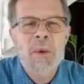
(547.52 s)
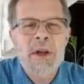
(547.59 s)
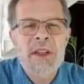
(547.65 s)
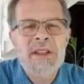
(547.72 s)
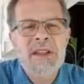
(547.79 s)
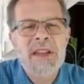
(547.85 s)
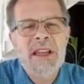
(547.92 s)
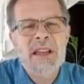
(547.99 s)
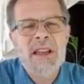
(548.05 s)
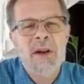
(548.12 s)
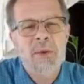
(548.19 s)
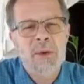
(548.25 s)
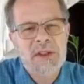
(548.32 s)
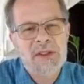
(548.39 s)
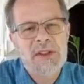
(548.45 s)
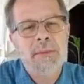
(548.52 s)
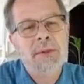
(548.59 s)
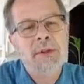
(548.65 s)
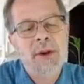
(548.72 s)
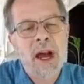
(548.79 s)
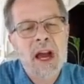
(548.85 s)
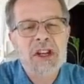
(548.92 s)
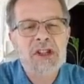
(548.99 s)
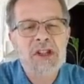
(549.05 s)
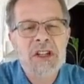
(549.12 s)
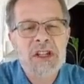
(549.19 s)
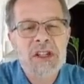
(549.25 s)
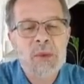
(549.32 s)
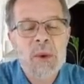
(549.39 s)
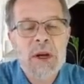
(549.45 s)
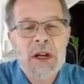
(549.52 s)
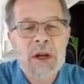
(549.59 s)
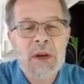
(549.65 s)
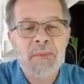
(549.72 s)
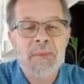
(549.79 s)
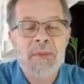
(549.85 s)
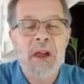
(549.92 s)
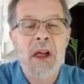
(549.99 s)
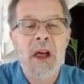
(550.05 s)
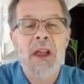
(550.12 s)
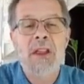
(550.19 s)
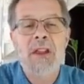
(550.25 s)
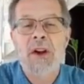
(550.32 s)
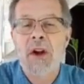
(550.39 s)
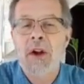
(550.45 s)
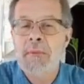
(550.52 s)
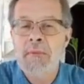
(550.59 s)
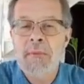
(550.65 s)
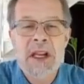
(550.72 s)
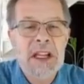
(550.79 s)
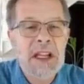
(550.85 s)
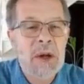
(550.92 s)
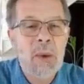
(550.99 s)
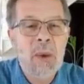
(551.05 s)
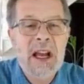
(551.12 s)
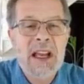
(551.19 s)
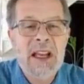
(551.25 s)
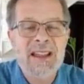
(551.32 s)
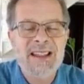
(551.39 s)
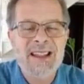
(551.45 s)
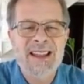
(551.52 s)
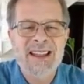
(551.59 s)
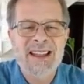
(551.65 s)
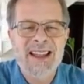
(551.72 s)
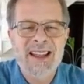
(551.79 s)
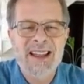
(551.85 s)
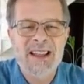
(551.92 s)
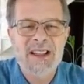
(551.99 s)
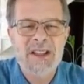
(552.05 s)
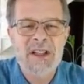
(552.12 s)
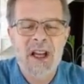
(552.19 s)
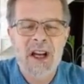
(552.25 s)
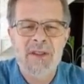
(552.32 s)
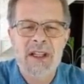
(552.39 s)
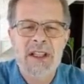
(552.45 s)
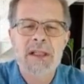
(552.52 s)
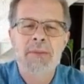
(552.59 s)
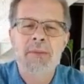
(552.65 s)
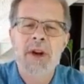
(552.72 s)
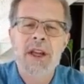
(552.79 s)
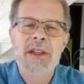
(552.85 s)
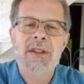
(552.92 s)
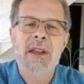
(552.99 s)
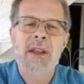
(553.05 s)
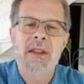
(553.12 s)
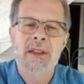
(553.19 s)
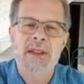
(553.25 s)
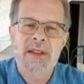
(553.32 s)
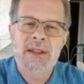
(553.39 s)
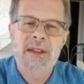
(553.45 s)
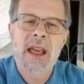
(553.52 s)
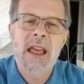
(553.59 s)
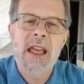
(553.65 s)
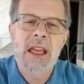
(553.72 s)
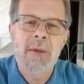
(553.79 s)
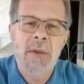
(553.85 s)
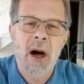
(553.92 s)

we see that with subtraction as well, there are many ways in English of expressing the same